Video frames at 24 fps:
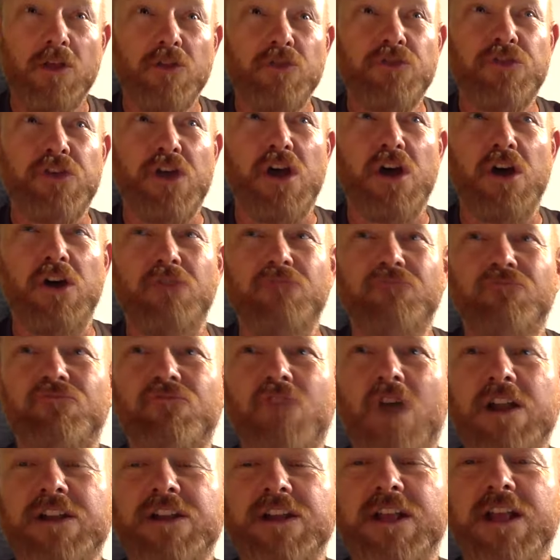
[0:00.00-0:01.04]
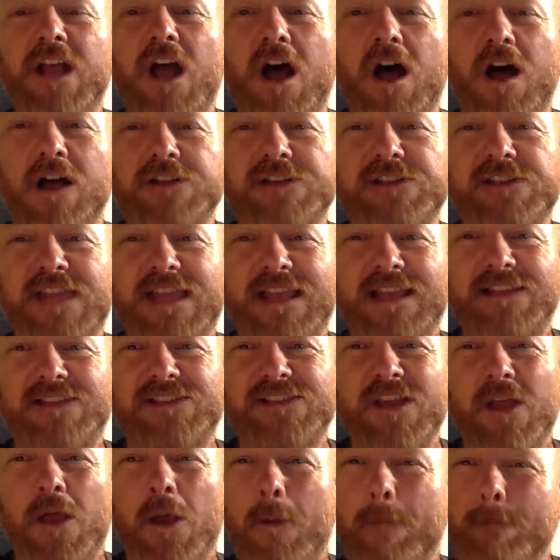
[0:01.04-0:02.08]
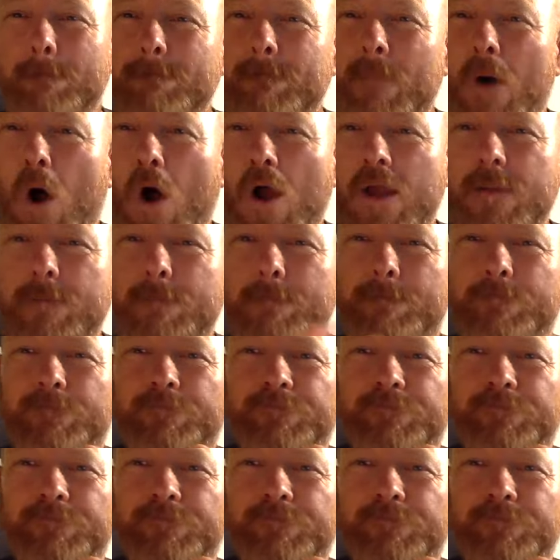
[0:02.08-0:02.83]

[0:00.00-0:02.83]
the rudder castings might